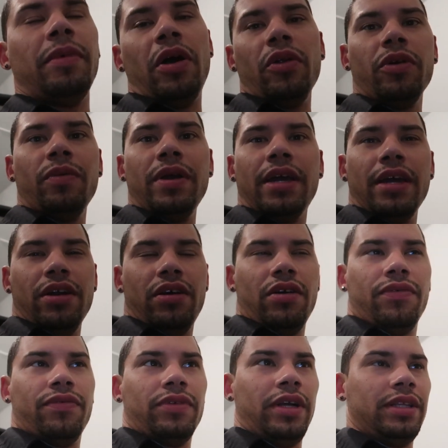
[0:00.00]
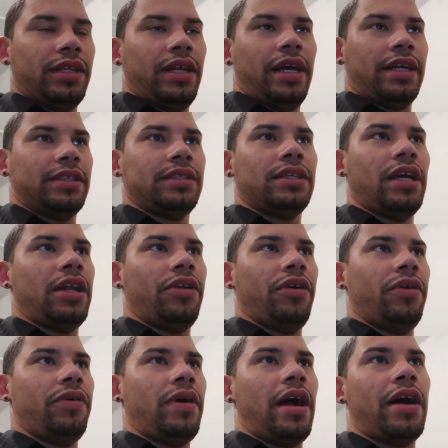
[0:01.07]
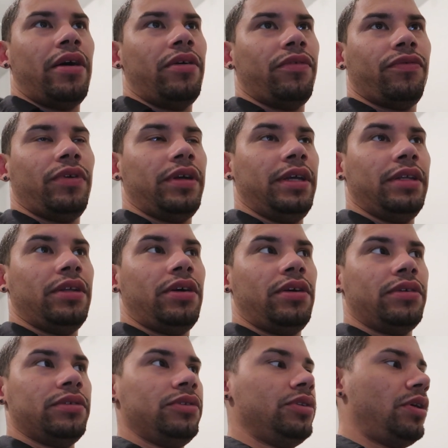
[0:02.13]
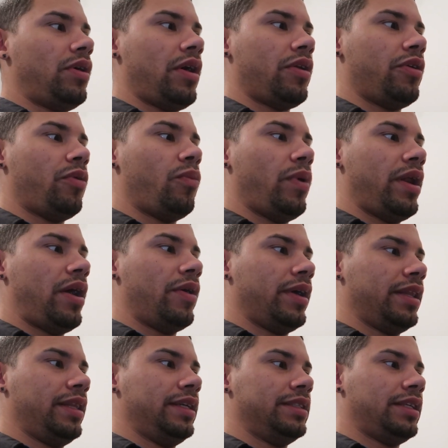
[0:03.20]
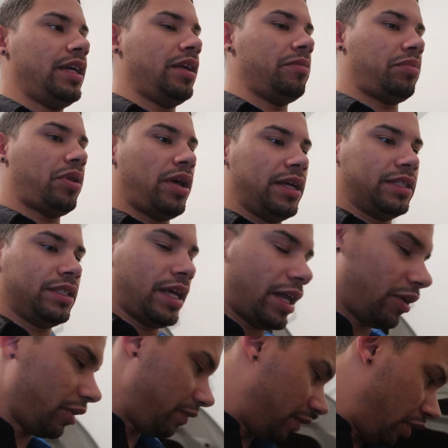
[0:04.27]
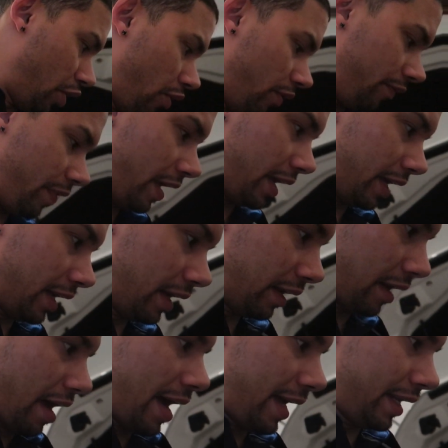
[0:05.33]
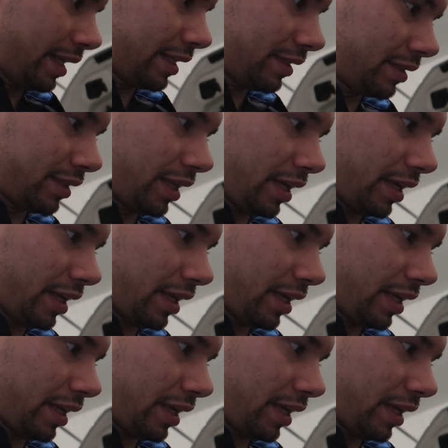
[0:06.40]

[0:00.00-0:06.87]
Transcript: is my only weekend off for like the next, I don't know how freaking long. So I don't know when I'll get these in. Plus, I don't even know if they can align this